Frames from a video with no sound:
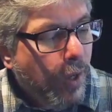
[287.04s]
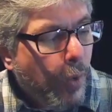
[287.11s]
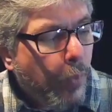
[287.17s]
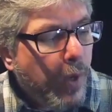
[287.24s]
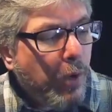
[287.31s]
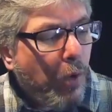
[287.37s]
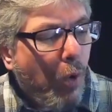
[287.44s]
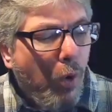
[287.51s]

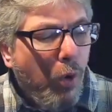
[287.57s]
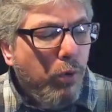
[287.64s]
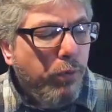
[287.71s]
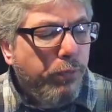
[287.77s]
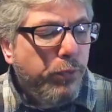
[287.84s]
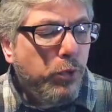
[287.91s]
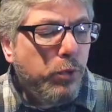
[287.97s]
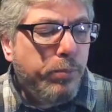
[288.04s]
When
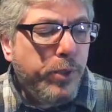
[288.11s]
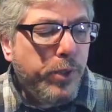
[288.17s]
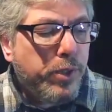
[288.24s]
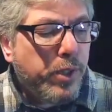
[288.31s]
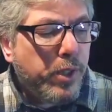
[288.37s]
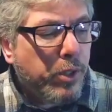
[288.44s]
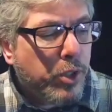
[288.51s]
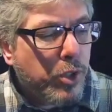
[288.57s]
awful
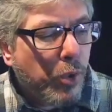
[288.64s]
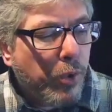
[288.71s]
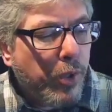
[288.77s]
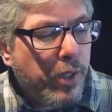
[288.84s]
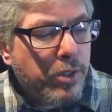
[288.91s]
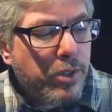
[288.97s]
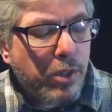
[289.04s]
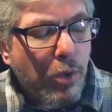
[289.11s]
beauty
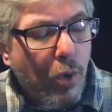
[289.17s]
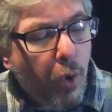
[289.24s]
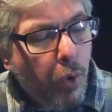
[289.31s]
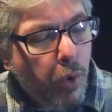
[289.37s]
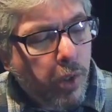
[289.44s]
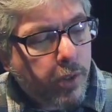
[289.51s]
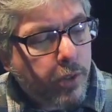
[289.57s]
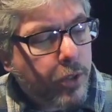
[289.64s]
joins in
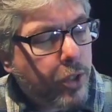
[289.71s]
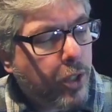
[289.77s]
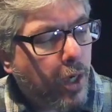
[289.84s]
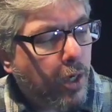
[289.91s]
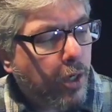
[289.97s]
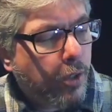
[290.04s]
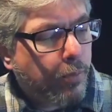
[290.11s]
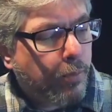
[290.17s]
all her
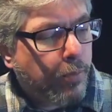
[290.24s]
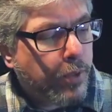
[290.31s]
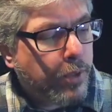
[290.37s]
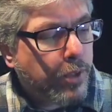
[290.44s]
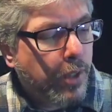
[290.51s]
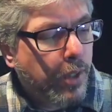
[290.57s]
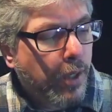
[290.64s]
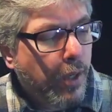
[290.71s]

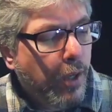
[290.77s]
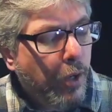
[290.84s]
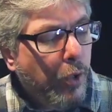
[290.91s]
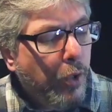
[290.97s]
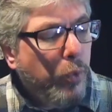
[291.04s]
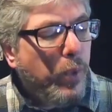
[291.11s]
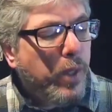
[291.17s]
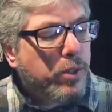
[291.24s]
charms,
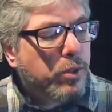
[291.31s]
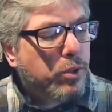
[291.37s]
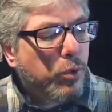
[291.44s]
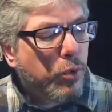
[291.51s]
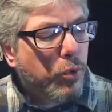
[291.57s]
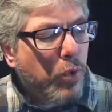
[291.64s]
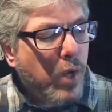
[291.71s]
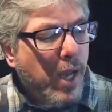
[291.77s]
who is so
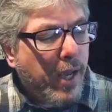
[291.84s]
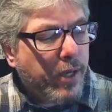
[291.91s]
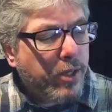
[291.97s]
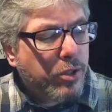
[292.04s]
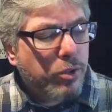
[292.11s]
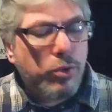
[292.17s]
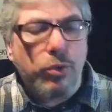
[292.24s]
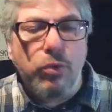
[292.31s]

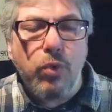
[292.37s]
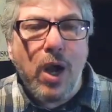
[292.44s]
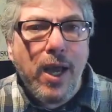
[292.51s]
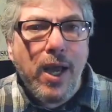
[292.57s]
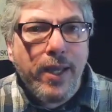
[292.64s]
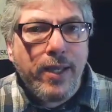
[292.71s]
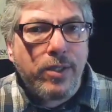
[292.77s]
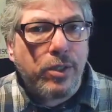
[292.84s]
rash to
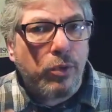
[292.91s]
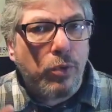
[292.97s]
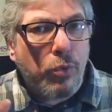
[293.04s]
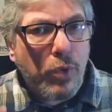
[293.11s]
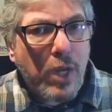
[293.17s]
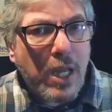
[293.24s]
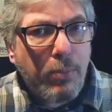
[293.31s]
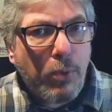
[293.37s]
rise in
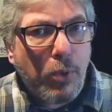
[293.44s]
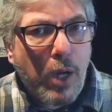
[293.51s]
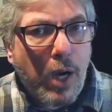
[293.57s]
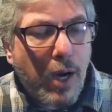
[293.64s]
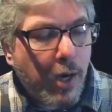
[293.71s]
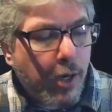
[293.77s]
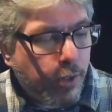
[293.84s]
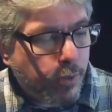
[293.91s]
rebel
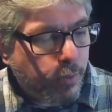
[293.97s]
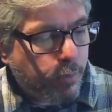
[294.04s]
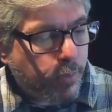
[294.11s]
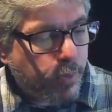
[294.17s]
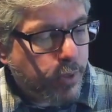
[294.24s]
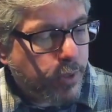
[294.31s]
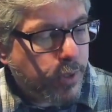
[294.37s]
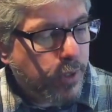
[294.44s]

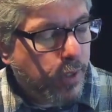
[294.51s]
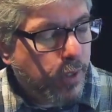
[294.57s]
arms?